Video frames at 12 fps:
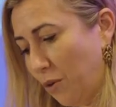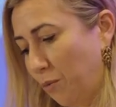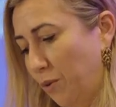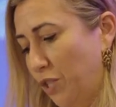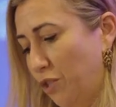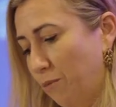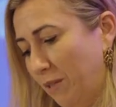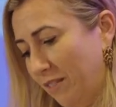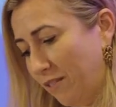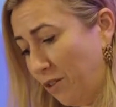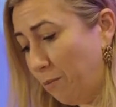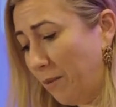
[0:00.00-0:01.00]
with
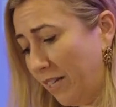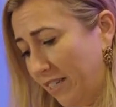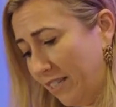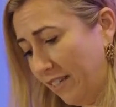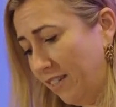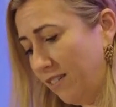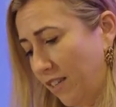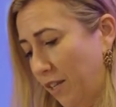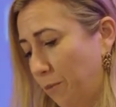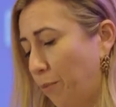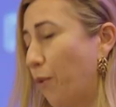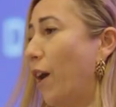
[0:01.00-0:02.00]
humility
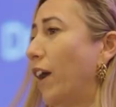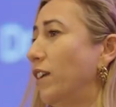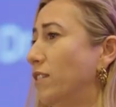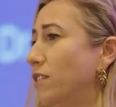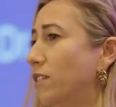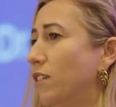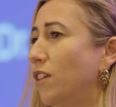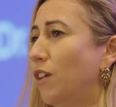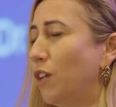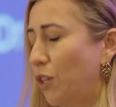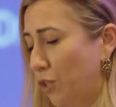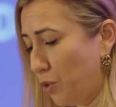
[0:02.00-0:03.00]
and pride,
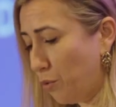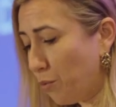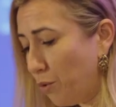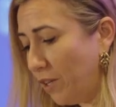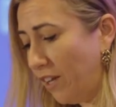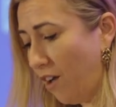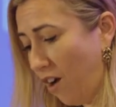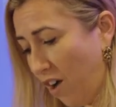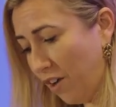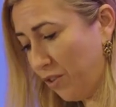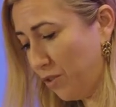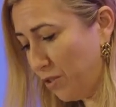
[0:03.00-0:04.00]
truly
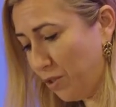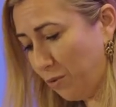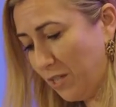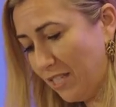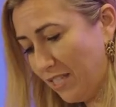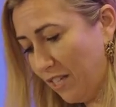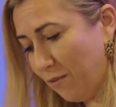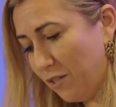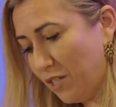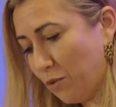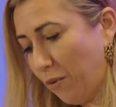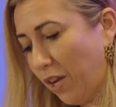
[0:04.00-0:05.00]
honored to receive
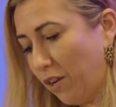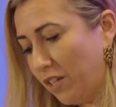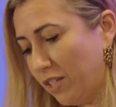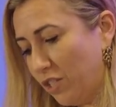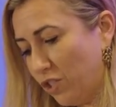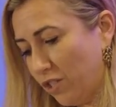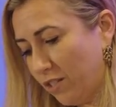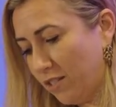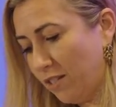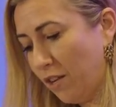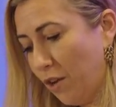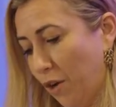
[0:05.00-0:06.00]
this
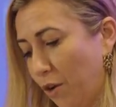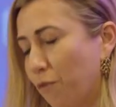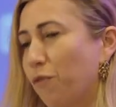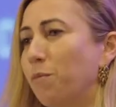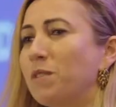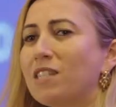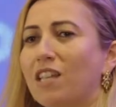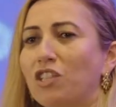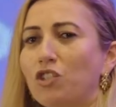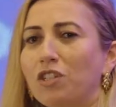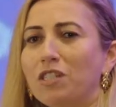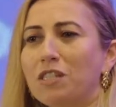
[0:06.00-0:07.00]
recognition from
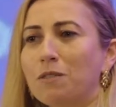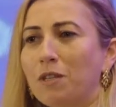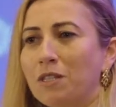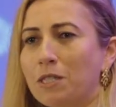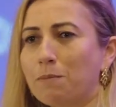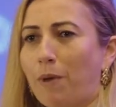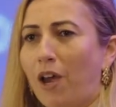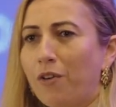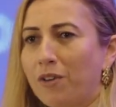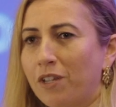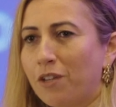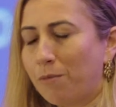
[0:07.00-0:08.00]
such an
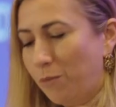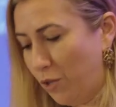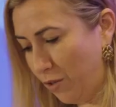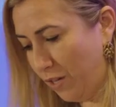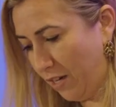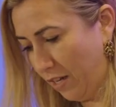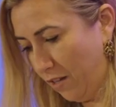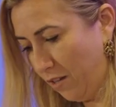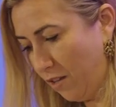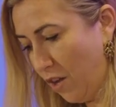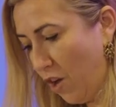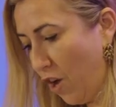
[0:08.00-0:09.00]
inspiring
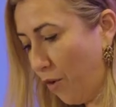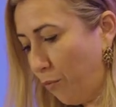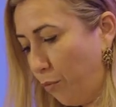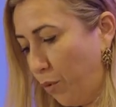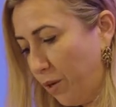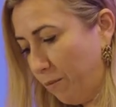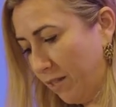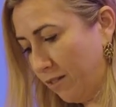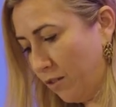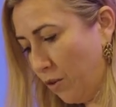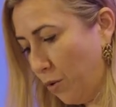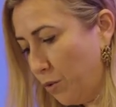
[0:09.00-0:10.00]
community of
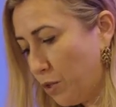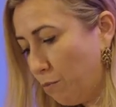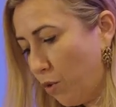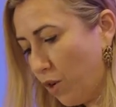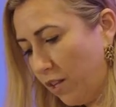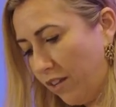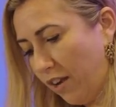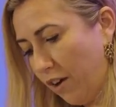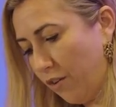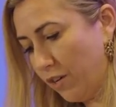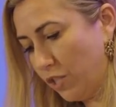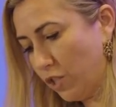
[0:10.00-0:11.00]
women whose moral
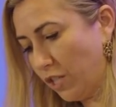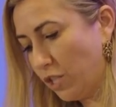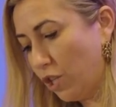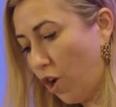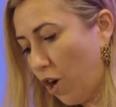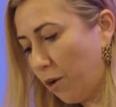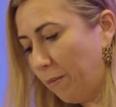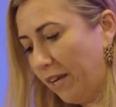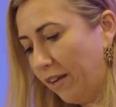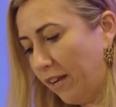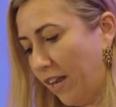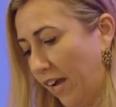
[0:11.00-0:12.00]
courage has long
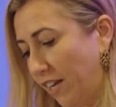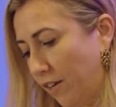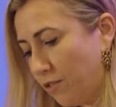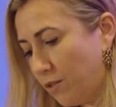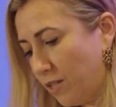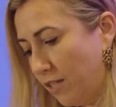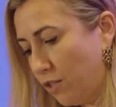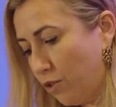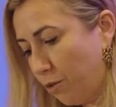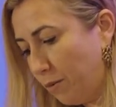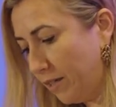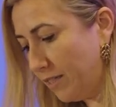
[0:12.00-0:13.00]
been a lighthouse in
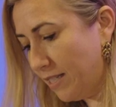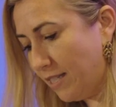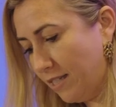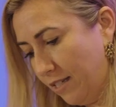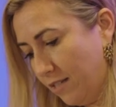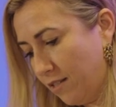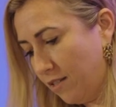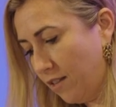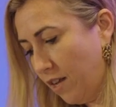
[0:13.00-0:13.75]
turbulent seas,